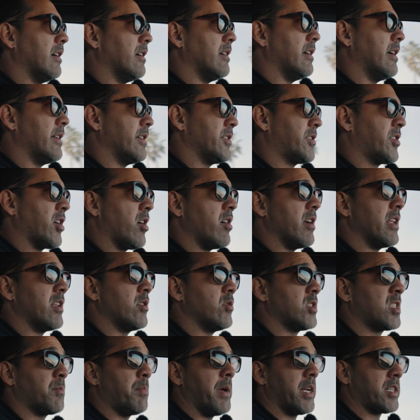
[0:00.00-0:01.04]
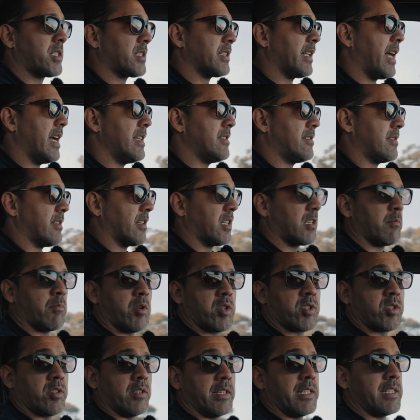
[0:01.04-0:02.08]
an attorney who specializes in
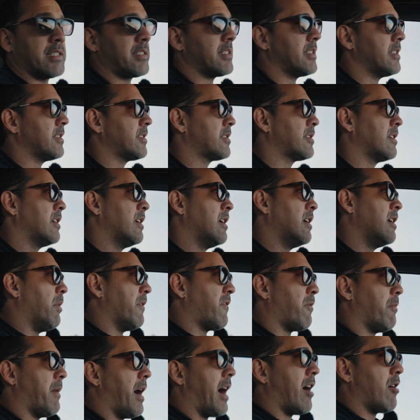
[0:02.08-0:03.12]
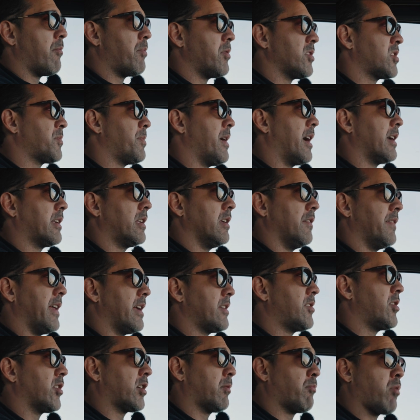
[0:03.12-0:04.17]
commercial leases. But from our perspective, that
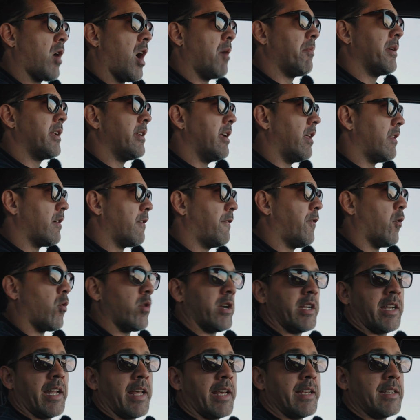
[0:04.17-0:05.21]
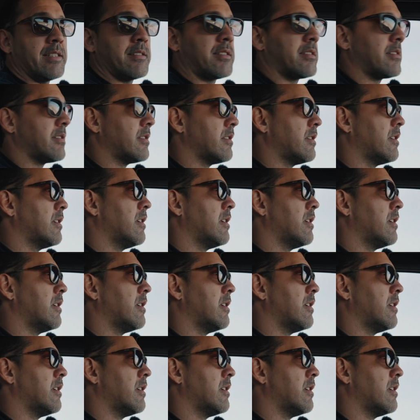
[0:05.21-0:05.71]
took probably another 40 days.